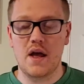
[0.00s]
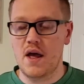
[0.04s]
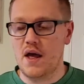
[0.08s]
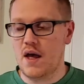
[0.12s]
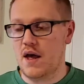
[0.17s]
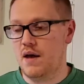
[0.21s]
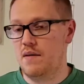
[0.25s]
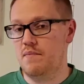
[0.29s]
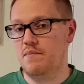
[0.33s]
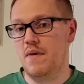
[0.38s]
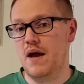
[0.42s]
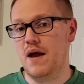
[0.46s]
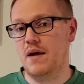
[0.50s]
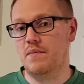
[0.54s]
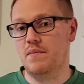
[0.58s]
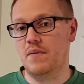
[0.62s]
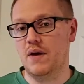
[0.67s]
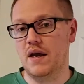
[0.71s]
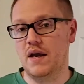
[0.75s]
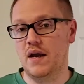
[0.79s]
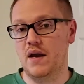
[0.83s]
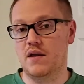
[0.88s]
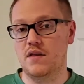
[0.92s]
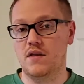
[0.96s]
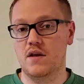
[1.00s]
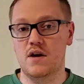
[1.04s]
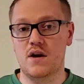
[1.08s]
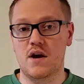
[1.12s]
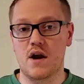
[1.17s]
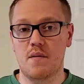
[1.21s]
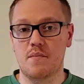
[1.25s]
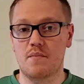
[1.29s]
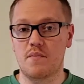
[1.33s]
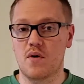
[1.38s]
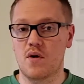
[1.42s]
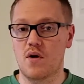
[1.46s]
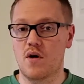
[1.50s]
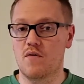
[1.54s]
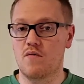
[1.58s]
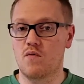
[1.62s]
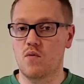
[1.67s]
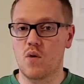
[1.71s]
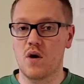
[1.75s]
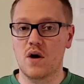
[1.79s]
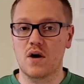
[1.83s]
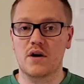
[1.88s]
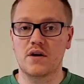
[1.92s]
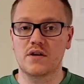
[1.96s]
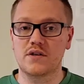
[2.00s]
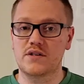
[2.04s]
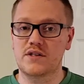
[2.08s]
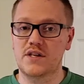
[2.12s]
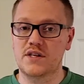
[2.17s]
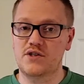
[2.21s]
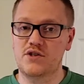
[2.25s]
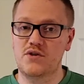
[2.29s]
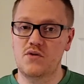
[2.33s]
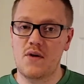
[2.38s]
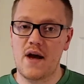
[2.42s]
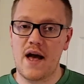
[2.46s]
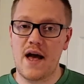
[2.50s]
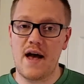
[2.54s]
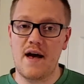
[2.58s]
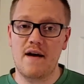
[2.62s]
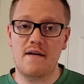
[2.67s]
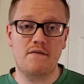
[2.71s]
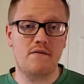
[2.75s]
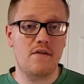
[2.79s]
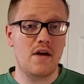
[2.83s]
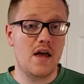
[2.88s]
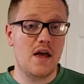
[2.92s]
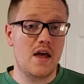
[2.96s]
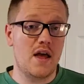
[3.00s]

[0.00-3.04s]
it may be the number of workers that you have,